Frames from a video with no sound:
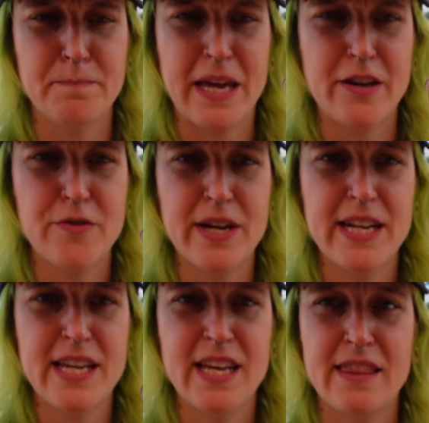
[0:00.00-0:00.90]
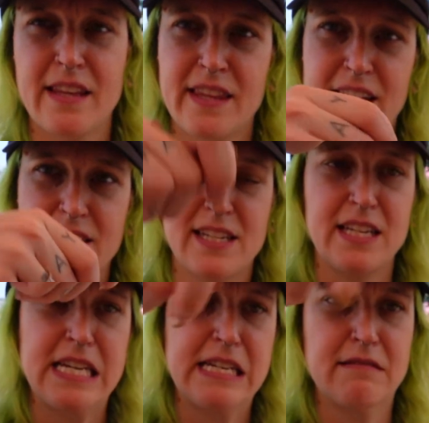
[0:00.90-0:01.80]
mango in it, and then like a
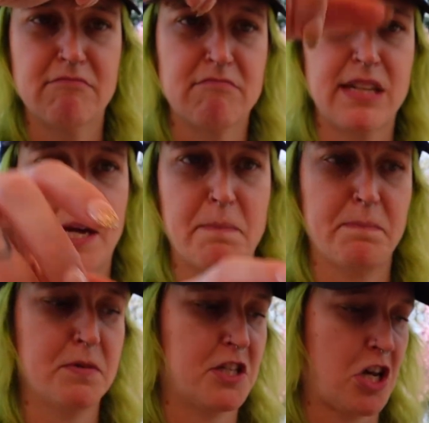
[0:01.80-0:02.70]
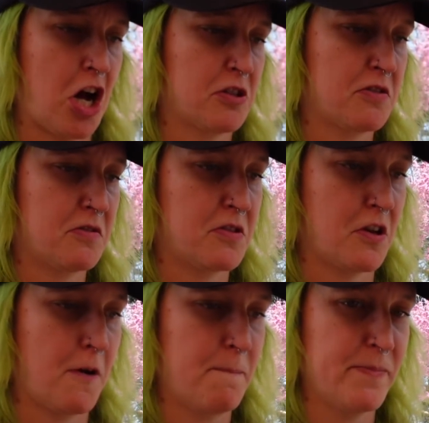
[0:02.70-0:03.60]
tahini type sauce.
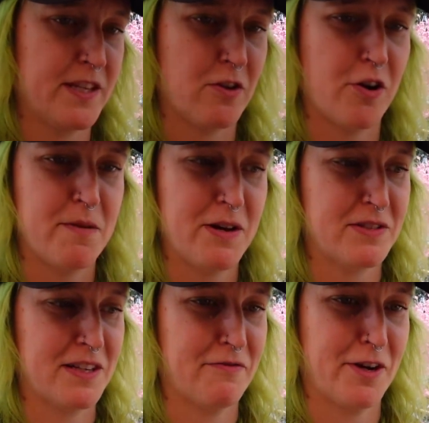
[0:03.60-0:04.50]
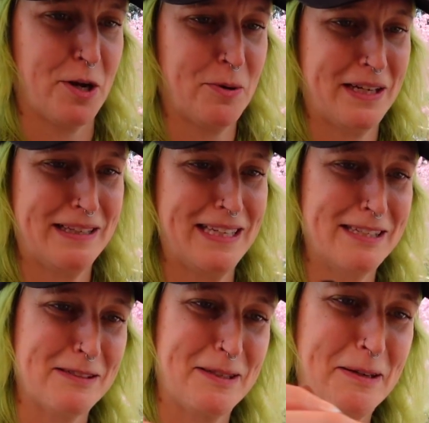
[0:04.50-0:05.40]
So it's already melting very quickly,
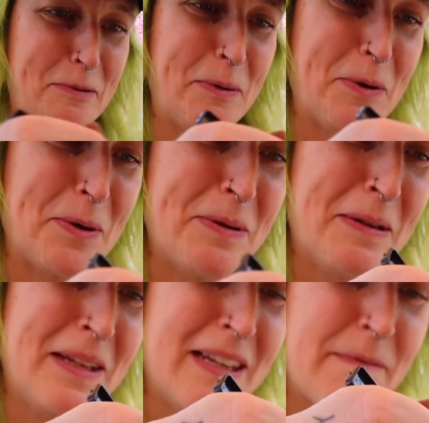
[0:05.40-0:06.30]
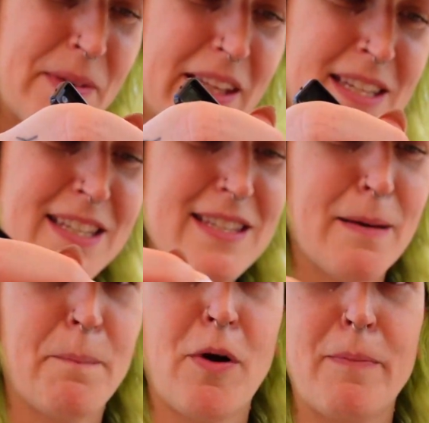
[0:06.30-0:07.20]
so we will, at least it's a
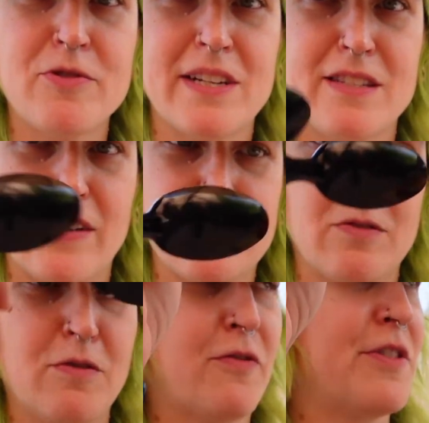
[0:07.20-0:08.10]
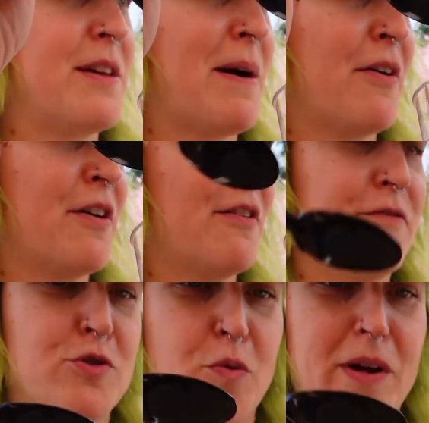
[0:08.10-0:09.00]
proper size vessel for the amount
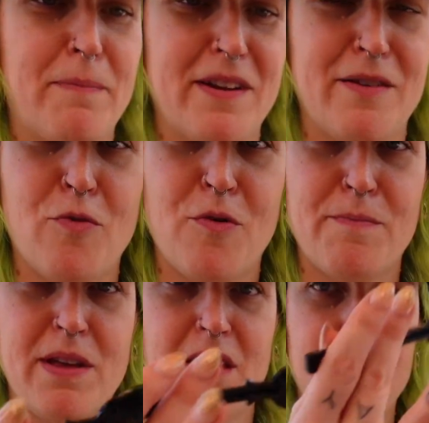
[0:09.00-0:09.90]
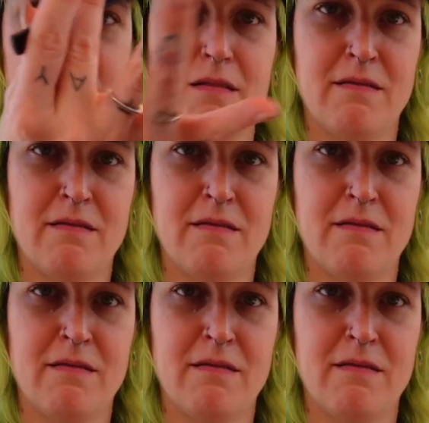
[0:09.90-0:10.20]
of Dole Whip, and it won't be like,